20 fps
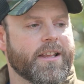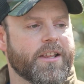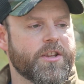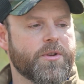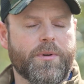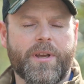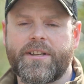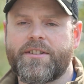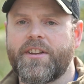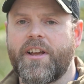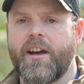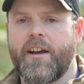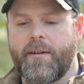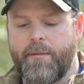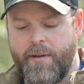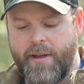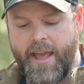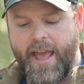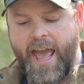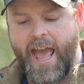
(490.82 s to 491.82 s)
You get to
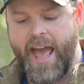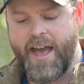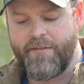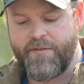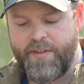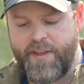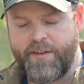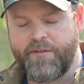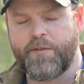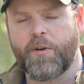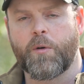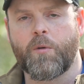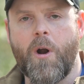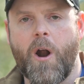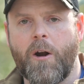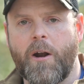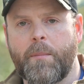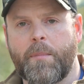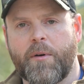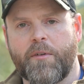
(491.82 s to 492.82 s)
have the
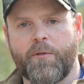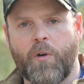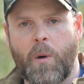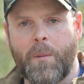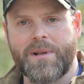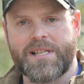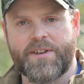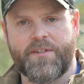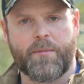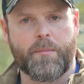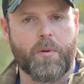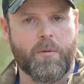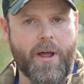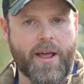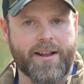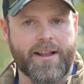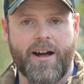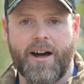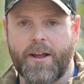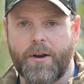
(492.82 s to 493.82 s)
Ferrari performance of a
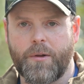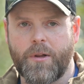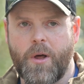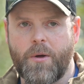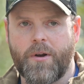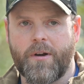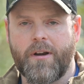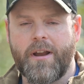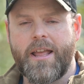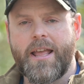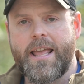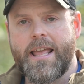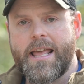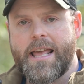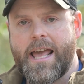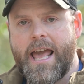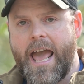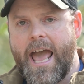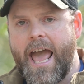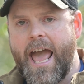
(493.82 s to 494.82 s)
Beretta autoloader
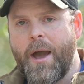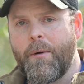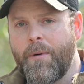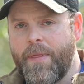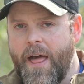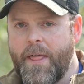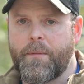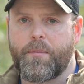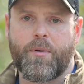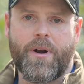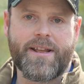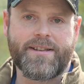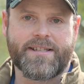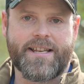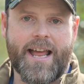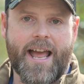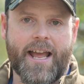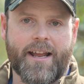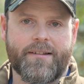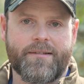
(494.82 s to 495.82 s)
eh, without the price
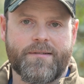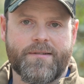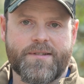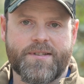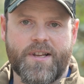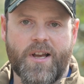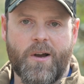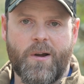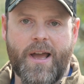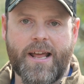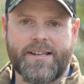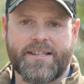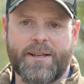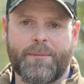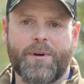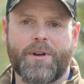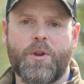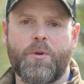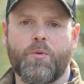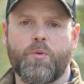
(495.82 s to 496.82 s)
tag. So as
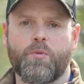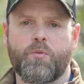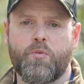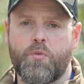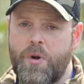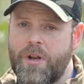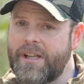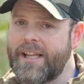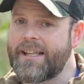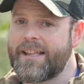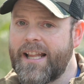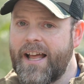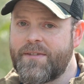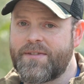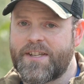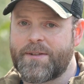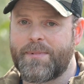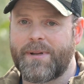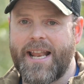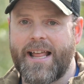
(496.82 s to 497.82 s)
someone who really loves
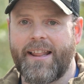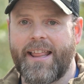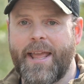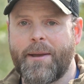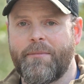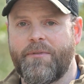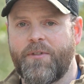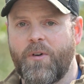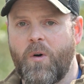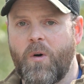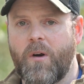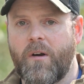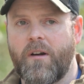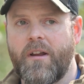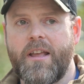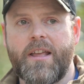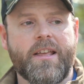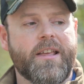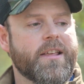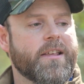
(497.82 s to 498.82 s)
his Benelli M four,
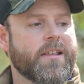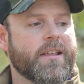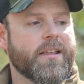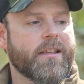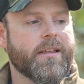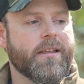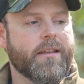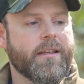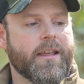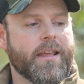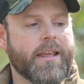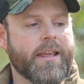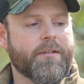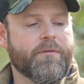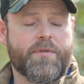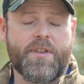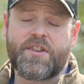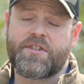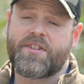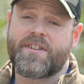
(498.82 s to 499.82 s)

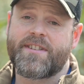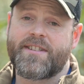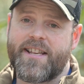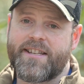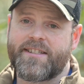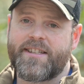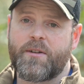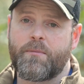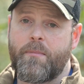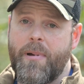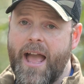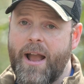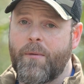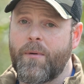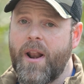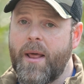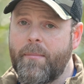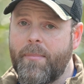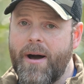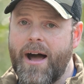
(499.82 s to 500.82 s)
if this existed back
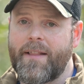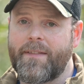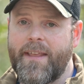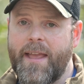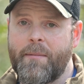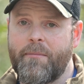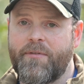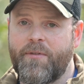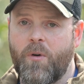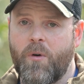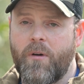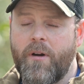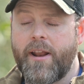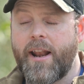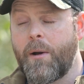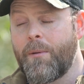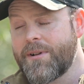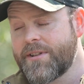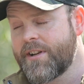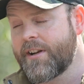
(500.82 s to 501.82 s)
when I bought the M four and
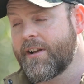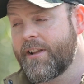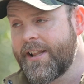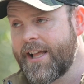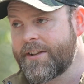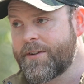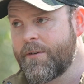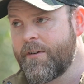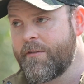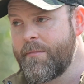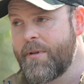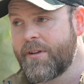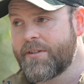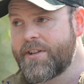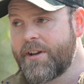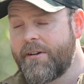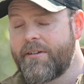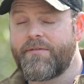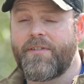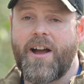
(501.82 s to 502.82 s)
I wasn't a collector of
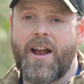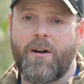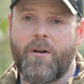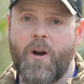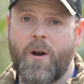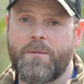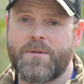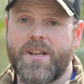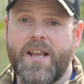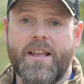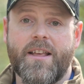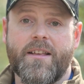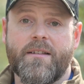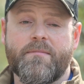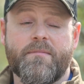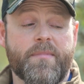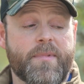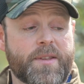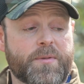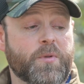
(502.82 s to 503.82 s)
military firearms,
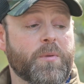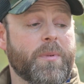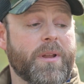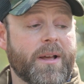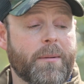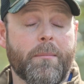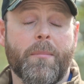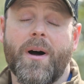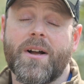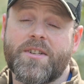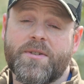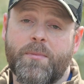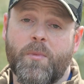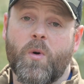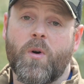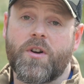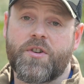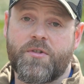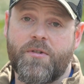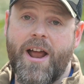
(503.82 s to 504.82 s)
this would be a much
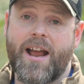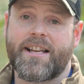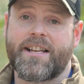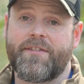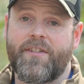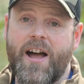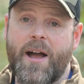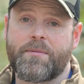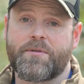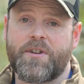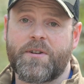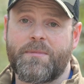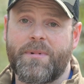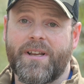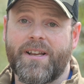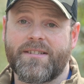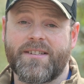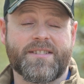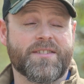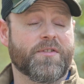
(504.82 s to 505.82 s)
more attractive option
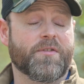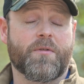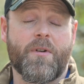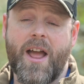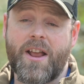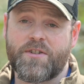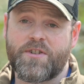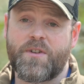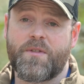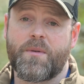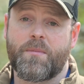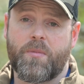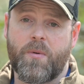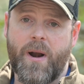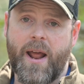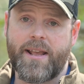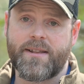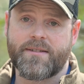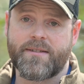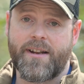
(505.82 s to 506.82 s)
because it's a fraction of the
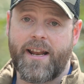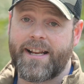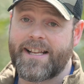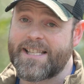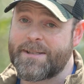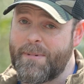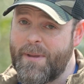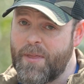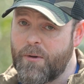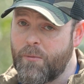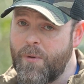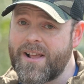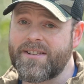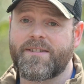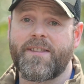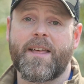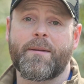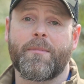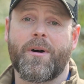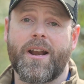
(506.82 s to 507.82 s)
price and I could spend the rest
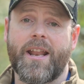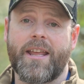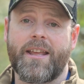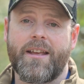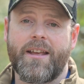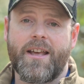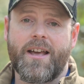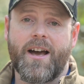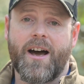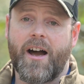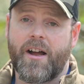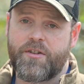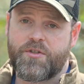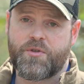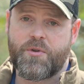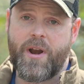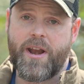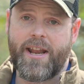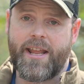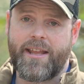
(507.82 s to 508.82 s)
of that money on
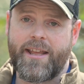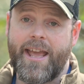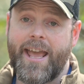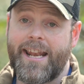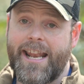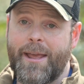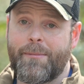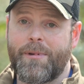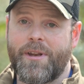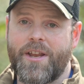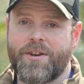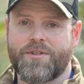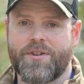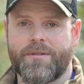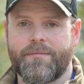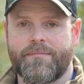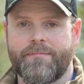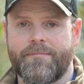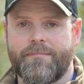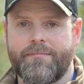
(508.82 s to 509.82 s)
training and ammunition.
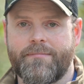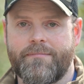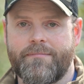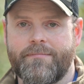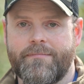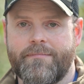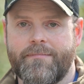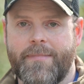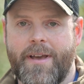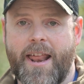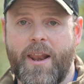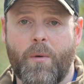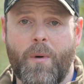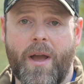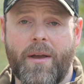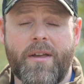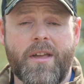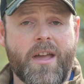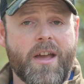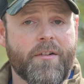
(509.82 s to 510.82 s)

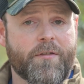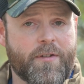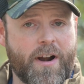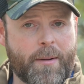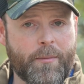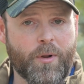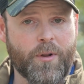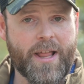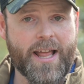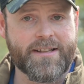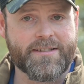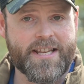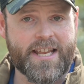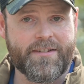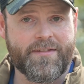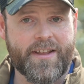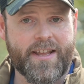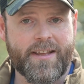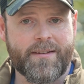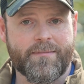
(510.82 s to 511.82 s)
Anyway, for Ammoland T
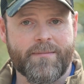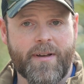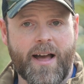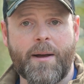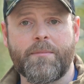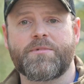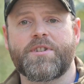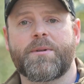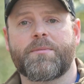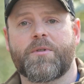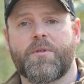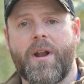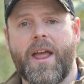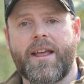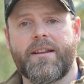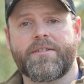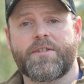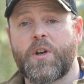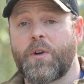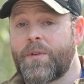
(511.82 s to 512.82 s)
V, I'm Jim
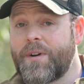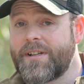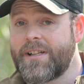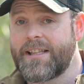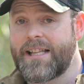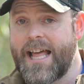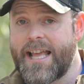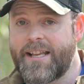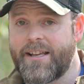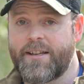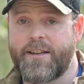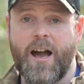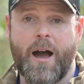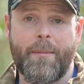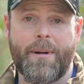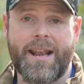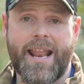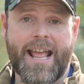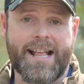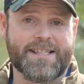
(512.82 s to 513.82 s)
Grant. Don't forget to like,
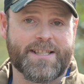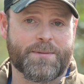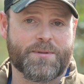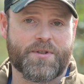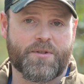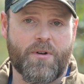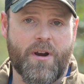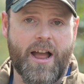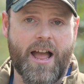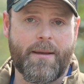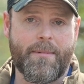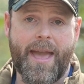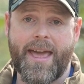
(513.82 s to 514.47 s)
comment, and subscribe.